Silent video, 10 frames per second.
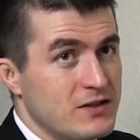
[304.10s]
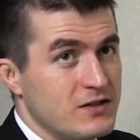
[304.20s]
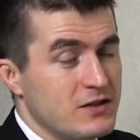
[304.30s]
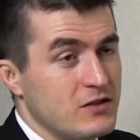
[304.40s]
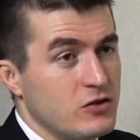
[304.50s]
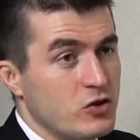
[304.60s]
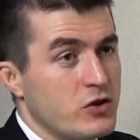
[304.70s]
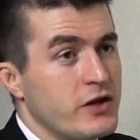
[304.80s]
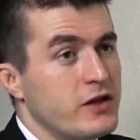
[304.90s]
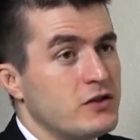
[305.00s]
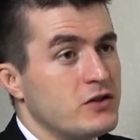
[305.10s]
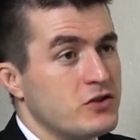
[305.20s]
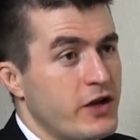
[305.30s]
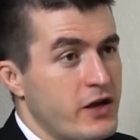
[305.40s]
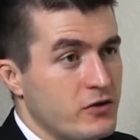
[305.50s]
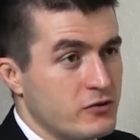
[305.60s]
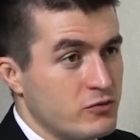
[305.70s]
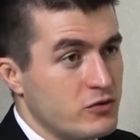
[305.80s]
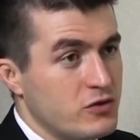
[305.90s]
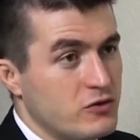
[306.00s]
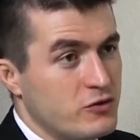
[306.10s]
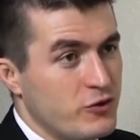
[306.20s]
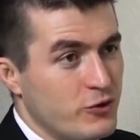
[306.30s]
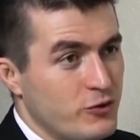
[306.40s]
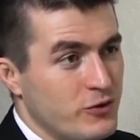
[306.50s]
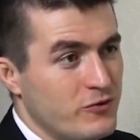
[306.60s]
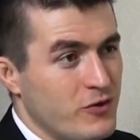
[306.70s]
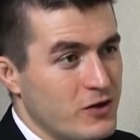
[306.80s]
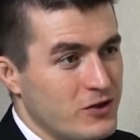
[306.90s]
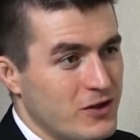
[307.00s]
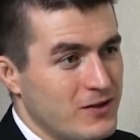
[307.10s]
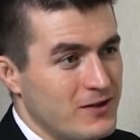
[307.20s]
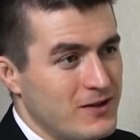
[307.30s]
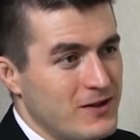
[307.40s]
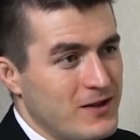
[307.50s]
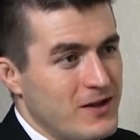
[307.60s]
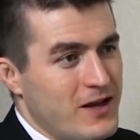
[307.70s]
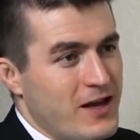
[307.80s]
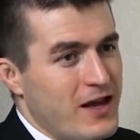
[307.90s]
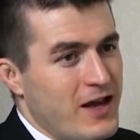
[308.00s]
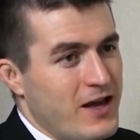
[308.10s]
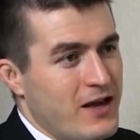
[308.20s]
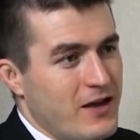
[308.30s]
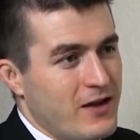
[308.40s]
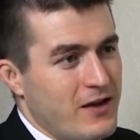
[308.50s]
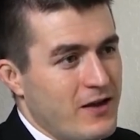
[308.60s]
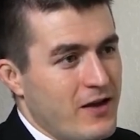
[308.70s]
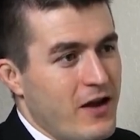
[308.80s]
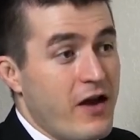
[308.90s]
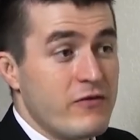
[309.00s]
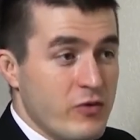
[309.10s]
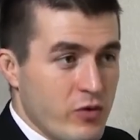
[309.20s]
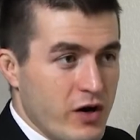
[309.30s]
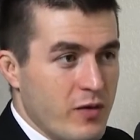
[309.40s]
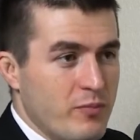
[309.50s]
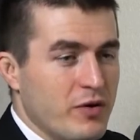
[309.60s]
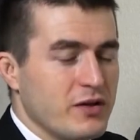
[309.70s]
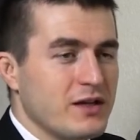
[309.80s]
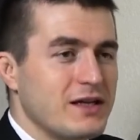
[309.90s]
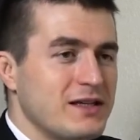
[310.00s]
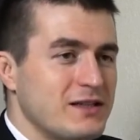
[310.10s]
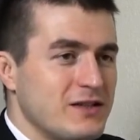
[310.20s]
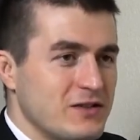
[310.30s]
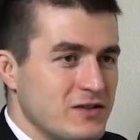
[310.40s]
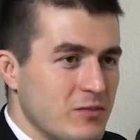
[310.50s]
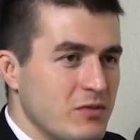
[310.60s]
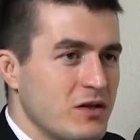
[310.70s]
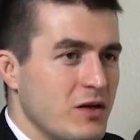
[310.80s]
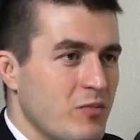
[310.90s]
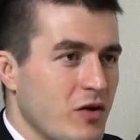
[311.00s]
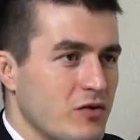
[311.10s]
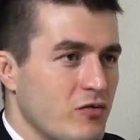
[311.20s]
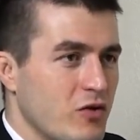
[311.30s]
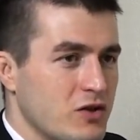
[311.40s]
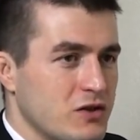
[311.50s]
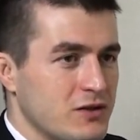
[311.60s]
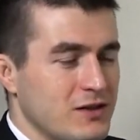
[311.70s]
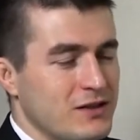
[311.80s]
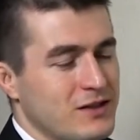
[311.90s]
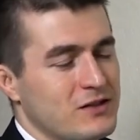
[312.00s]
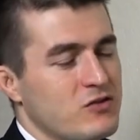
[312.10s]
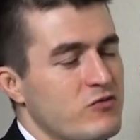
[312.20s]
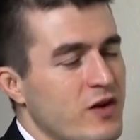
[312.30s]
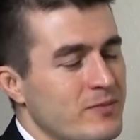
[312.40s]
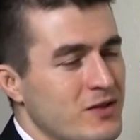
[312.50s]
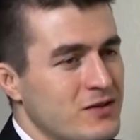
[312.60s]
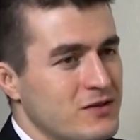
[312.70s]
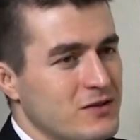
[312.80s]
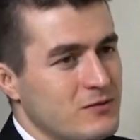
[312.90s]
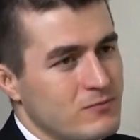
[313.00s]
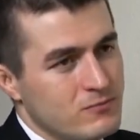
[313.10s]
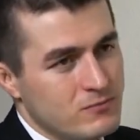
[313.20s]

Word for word: is lurking in the shadows, which is true in Russia. Right. Everywhere. Everywhere. But like there's something about the Russian, it's the remnants.